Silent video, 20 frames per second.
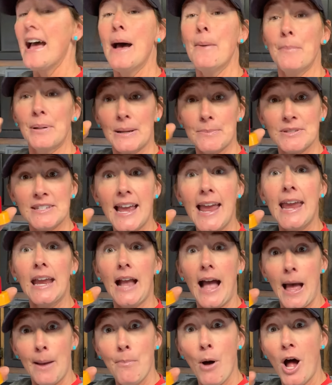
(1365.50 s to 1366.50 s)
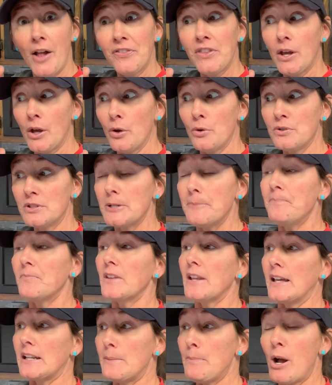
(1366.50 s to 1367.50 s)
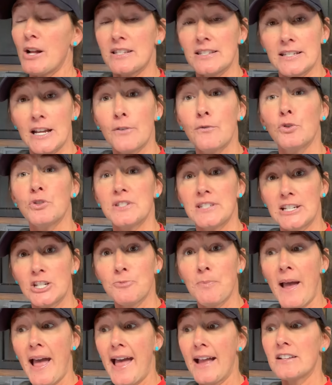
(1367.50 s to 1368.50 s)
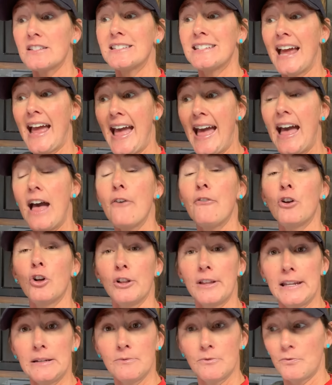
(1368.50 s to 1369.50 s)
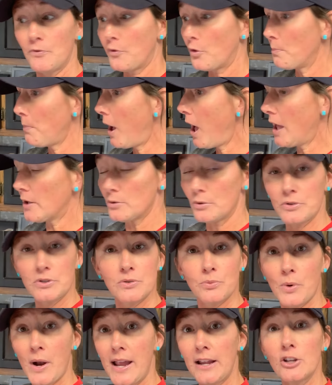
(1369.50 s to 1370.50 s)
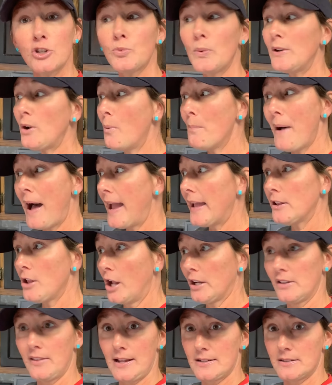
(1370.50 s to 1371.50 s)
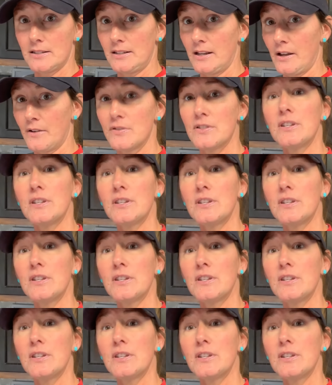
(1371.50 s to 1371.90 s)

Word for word: But I'm saying I bought those and I bought several six packs to have clean for bottles, right? Because we don't buy a lot of that stuff.